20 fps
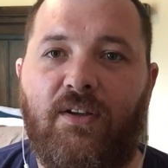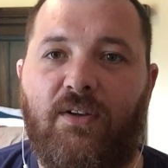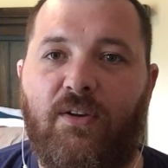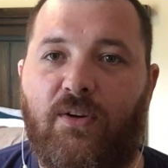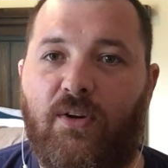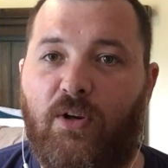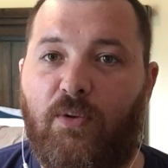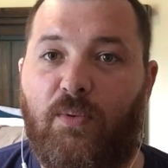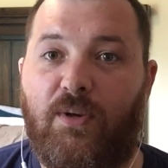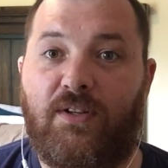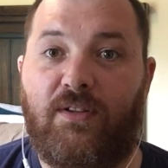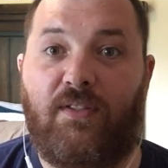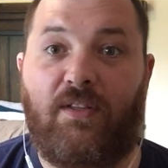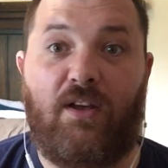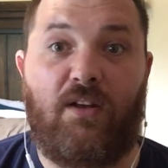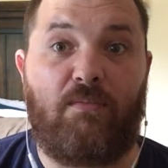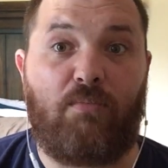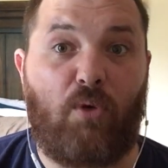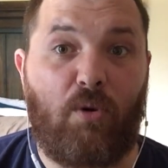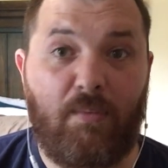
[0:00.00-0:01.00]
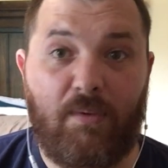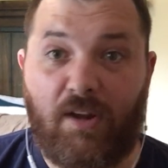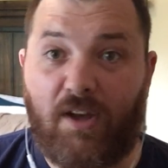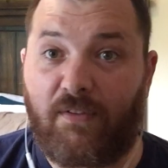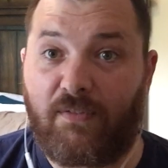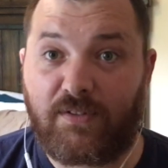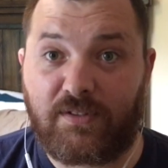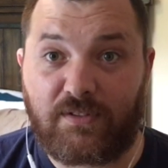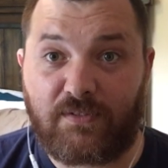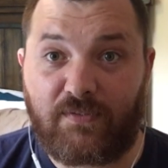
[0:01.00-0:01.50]
You could have went to the unemployment
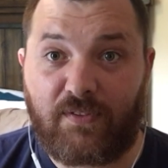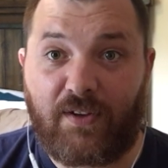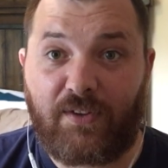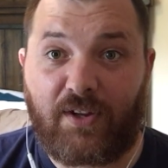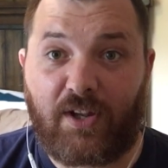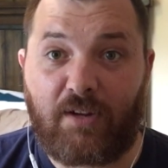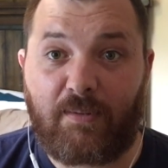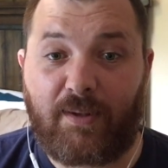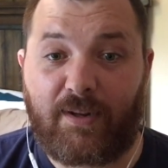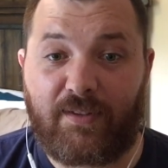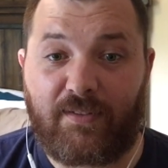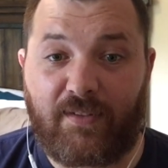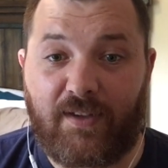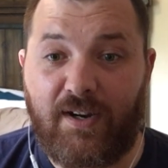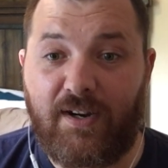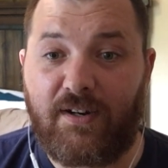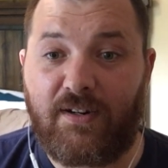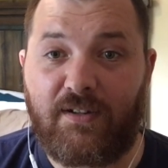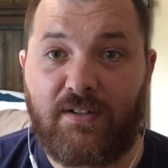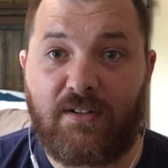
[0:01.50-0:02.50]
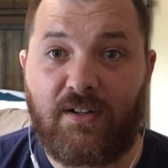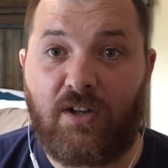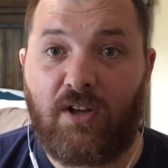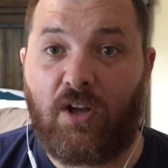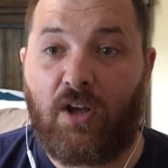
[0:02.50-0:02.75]
office and found out about it there.